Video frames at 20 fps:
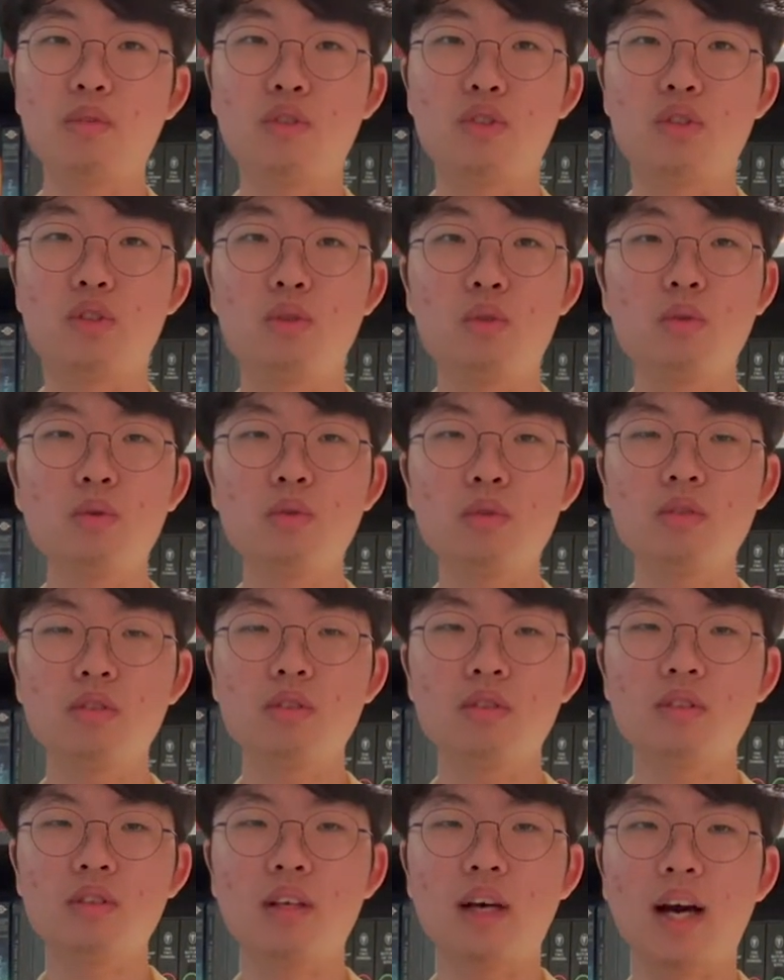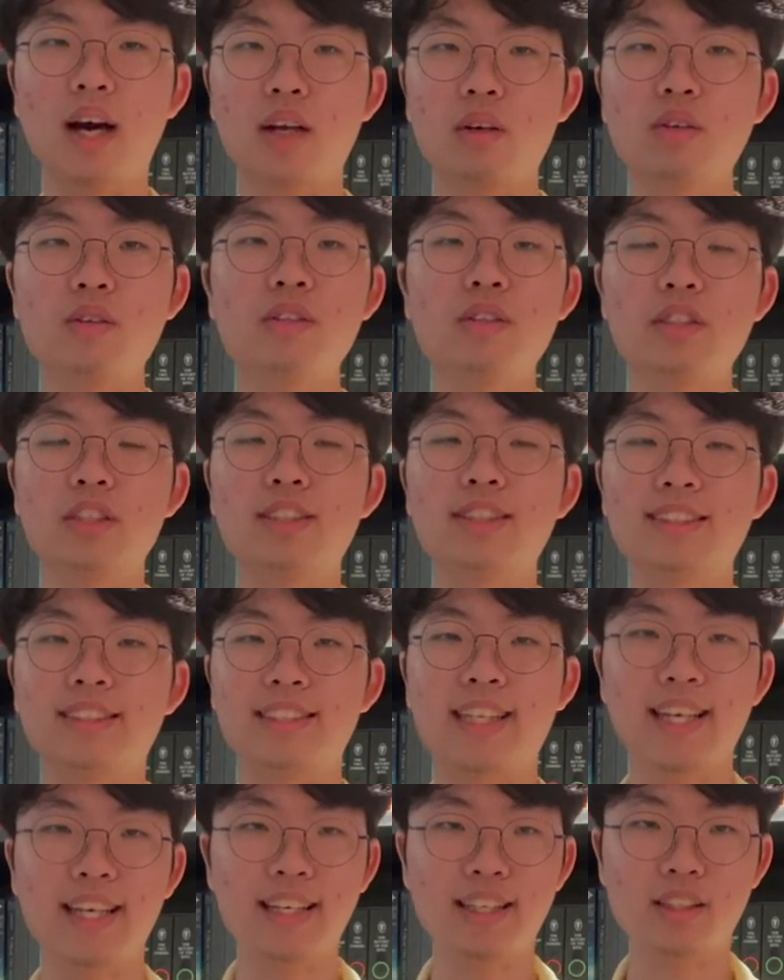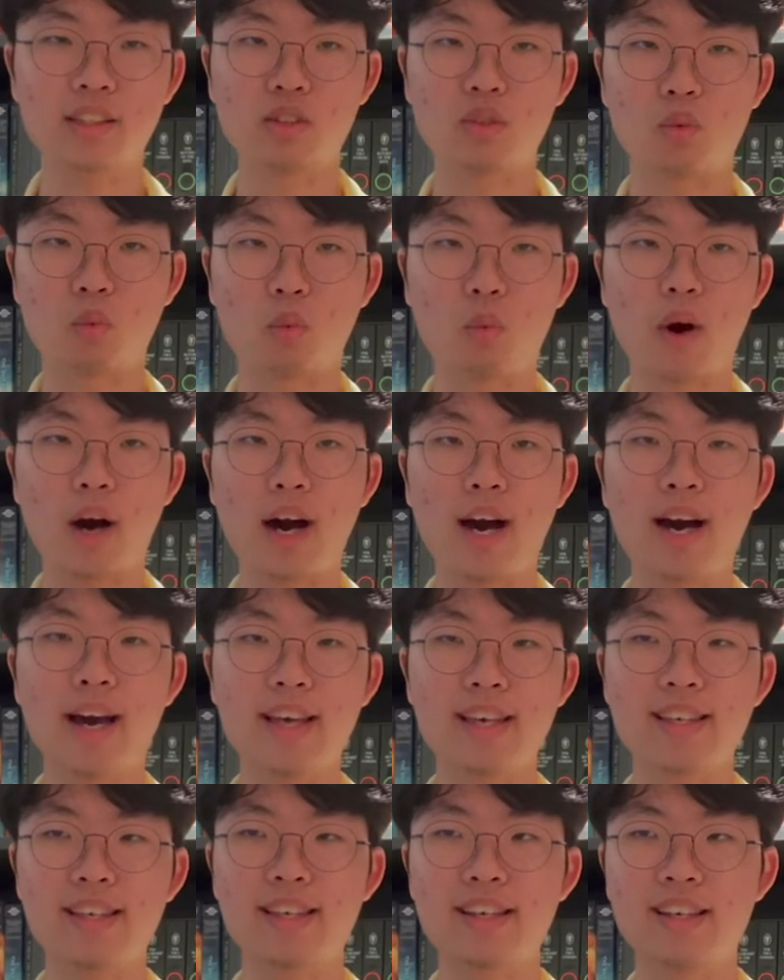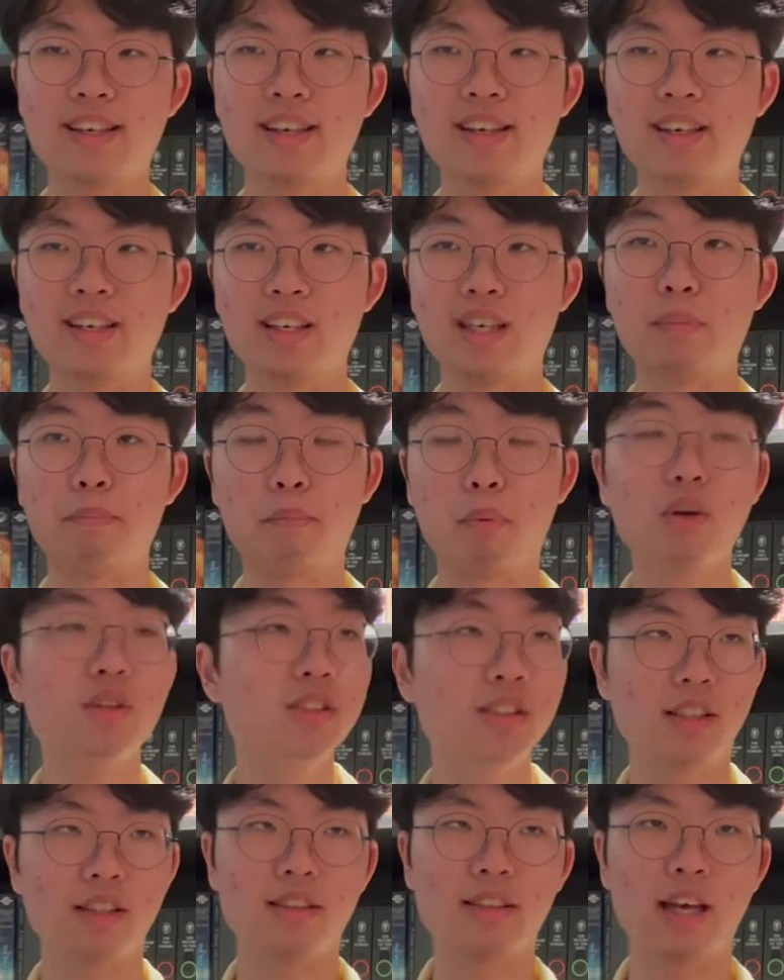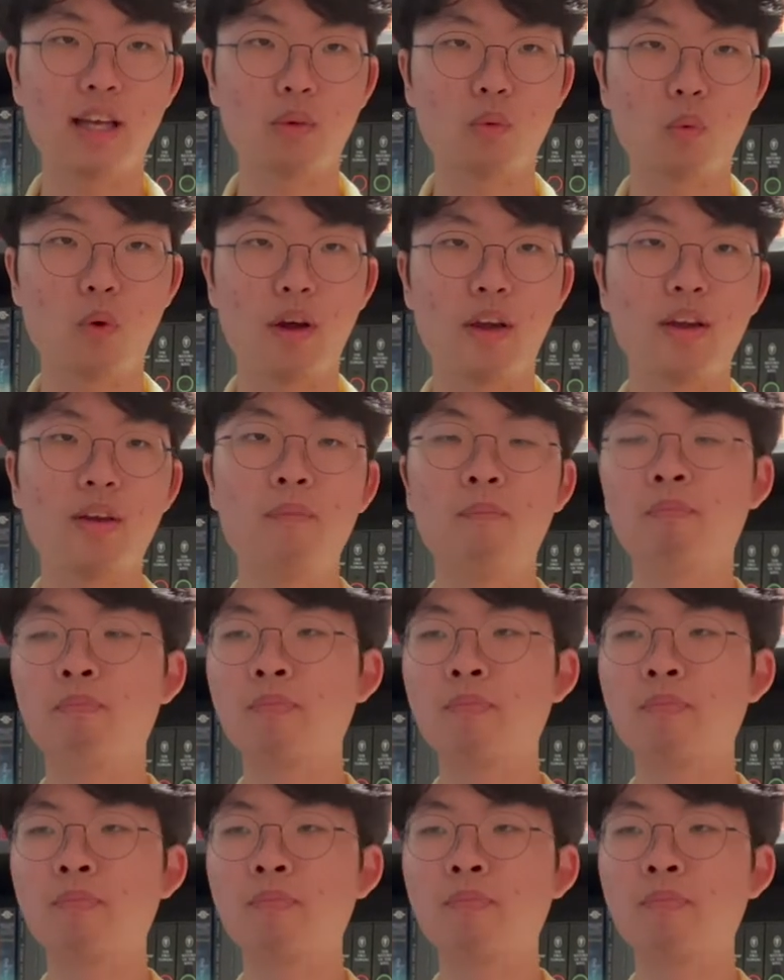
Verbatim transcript: you, I don't understand why he puts it that way.